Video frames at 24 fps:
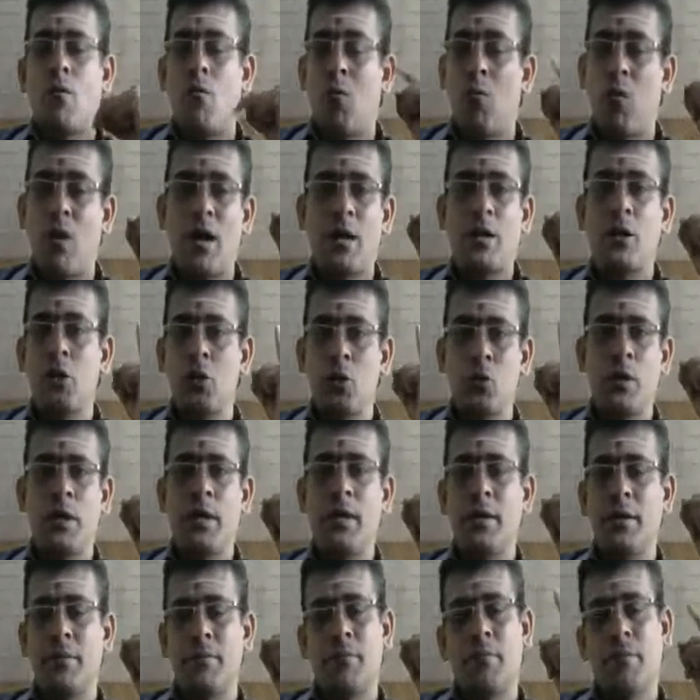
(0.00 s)
1
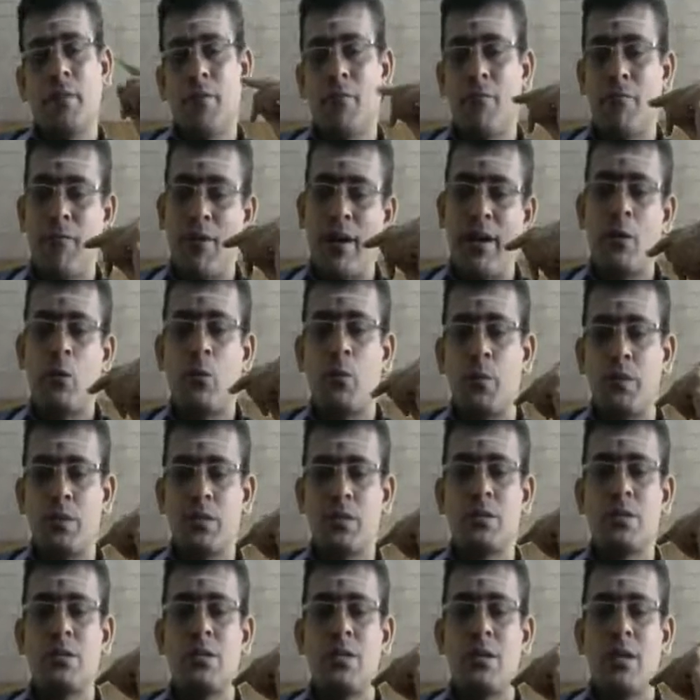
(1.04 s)
unit, 5
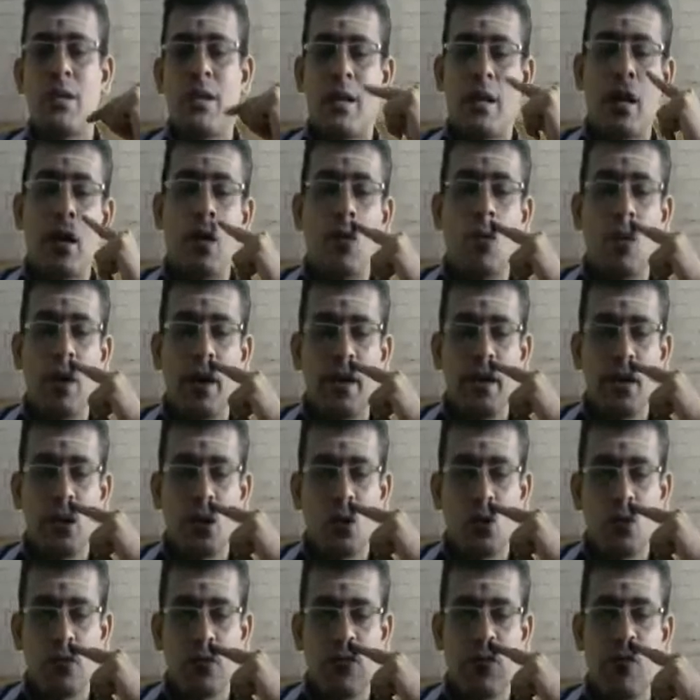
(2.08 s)
rupees. Now I need
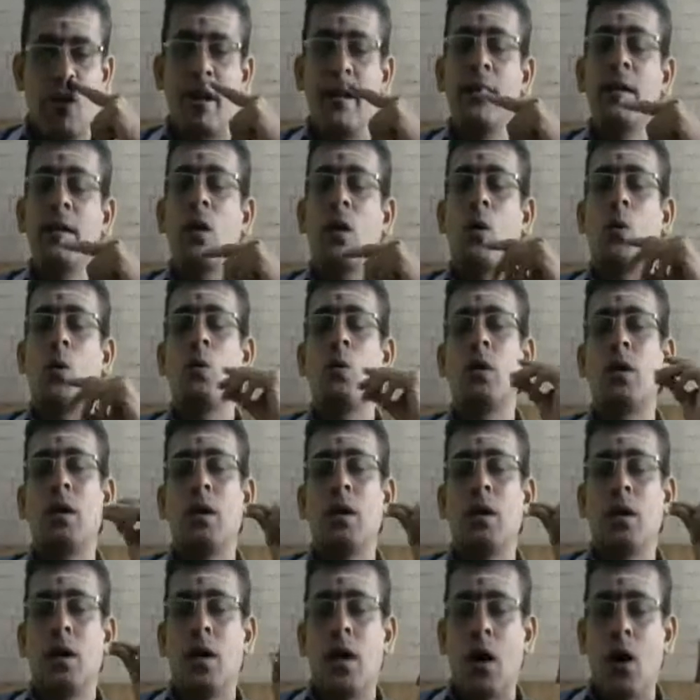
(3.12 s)
to find out
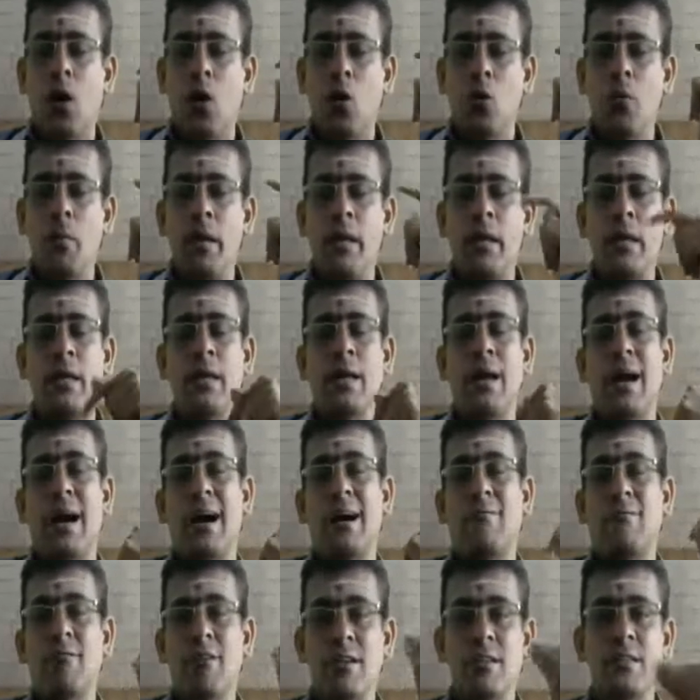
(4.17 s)
how many
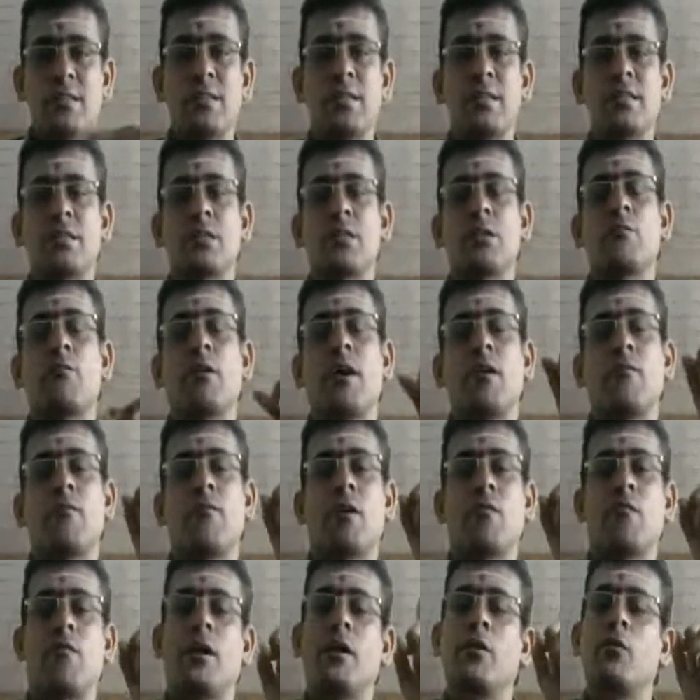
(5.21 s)
hours is required
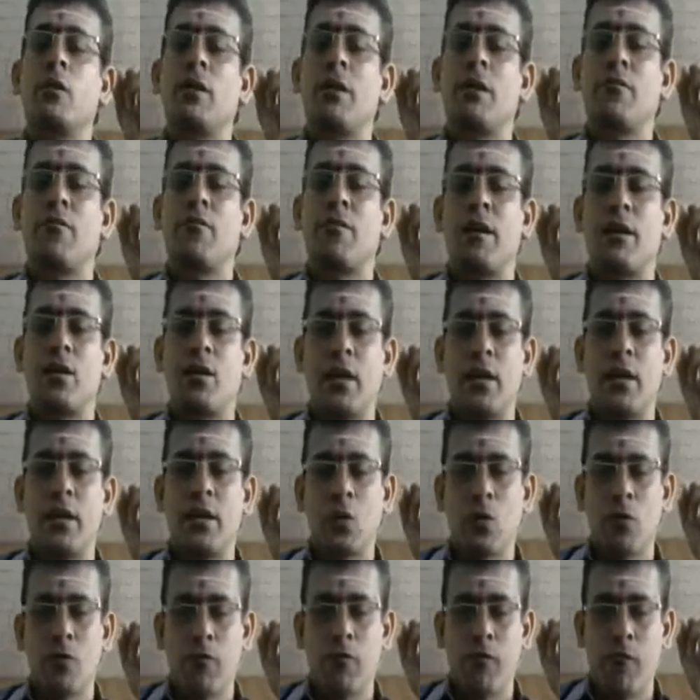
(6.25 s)
for 1 unit. If I try
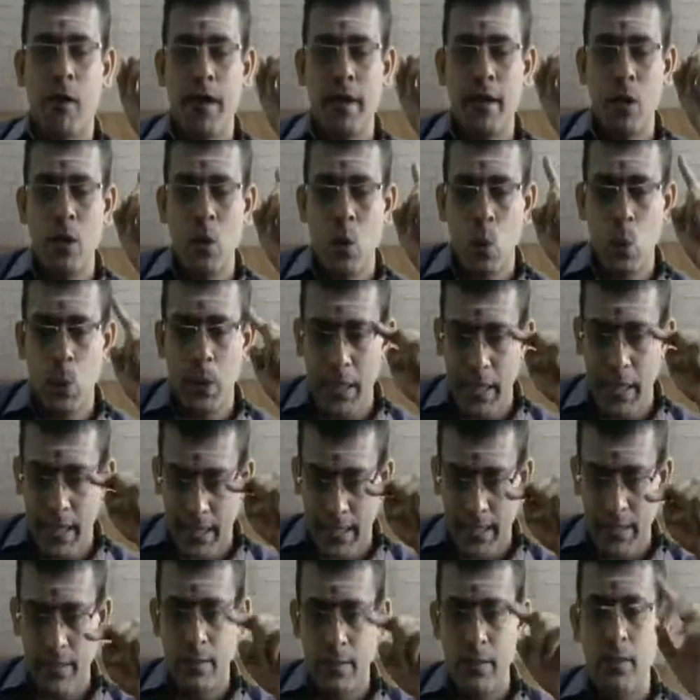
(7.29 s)
to find out
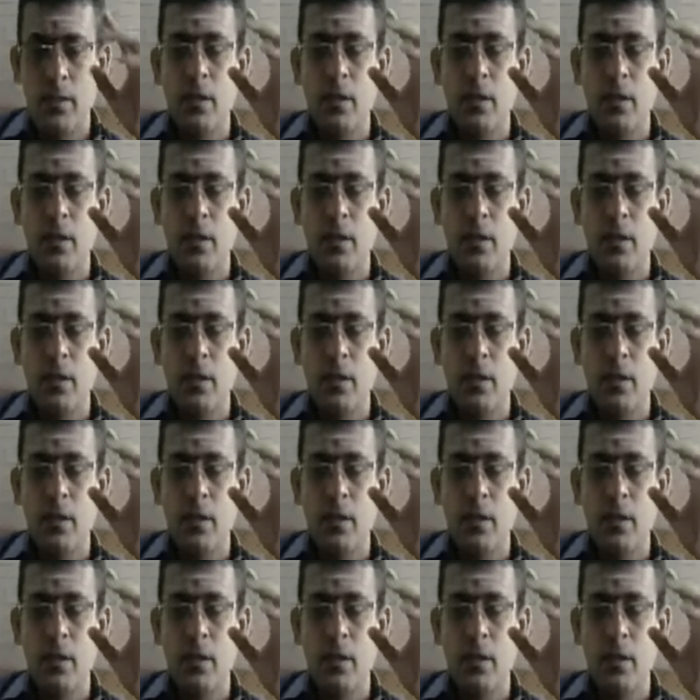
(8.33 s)
that